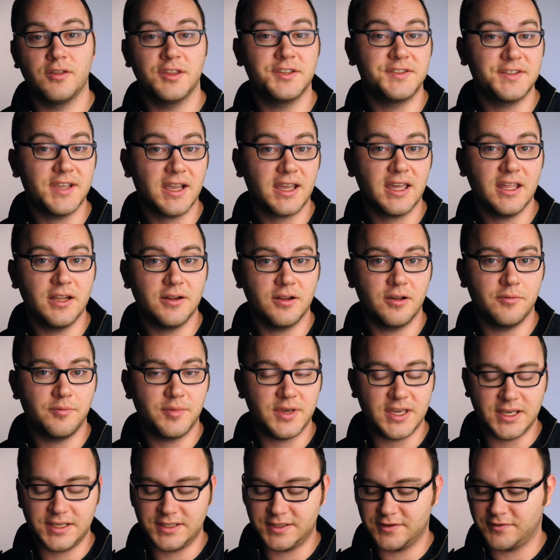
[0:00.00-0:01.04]
The second
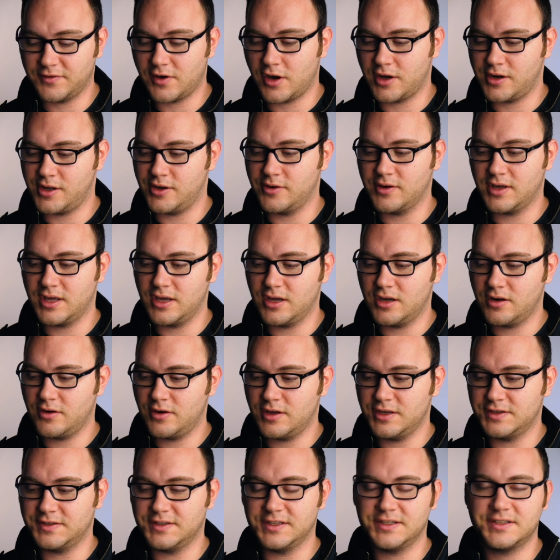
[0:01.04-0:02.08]
piece of audio gear
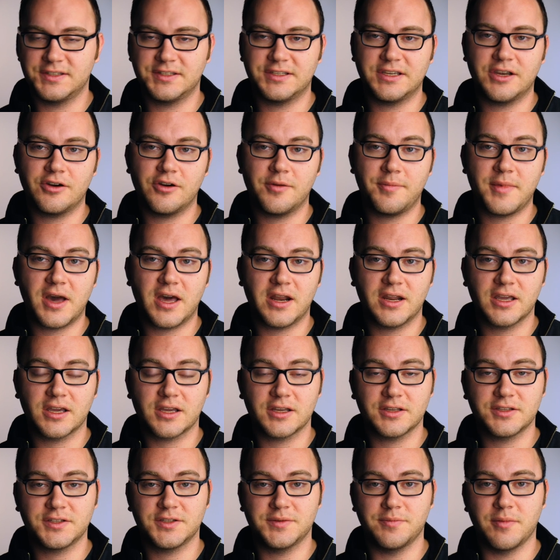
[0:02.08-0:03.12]
is the
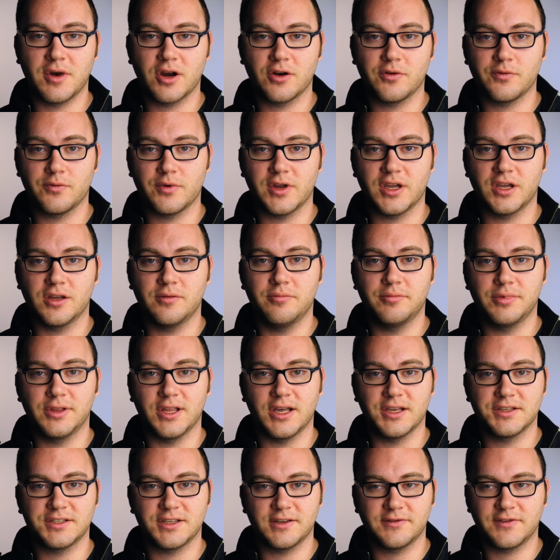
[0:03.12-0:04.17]
Saramonic Smart Rig Plus.